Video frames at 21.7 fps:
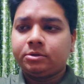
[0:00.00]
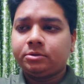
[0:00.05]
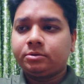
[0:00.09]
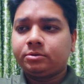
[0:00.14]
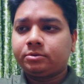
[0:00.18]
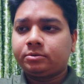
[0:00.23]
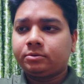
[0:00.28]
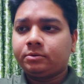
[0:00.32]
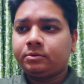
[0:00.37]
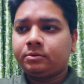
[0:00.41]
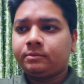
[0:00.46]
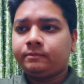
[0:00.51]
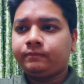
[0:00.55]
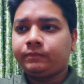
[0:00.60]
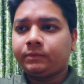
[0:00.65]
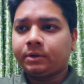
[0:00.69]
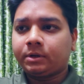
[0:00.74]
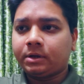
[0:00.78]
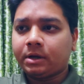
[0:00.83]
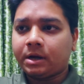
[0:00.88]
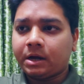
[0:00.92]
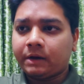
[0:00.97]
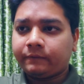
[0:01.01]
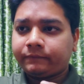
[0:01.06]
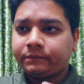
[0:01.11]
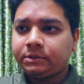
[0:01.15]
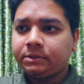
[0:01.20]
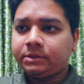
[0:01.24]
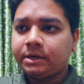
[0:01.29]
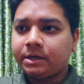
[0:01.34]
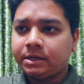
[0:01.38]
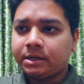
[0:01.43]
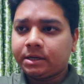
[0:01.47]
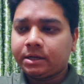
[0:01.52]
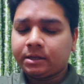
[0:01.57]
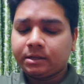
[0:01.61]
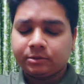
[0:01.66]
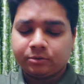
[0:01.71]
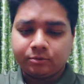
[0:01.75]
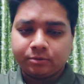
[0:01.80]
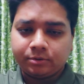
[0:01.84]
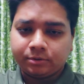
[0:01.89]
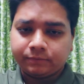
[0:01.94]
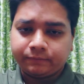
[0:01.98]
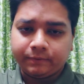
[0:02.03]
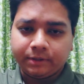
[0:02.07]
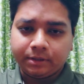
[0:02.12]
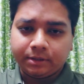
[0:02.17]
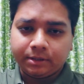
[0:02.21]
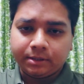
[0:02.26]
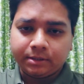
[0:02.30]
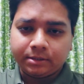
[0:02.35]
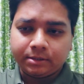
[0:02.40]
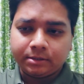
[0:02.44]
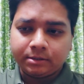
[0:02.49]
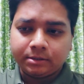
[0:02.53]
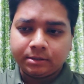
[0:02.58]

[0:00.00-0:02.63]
So after the data source filter,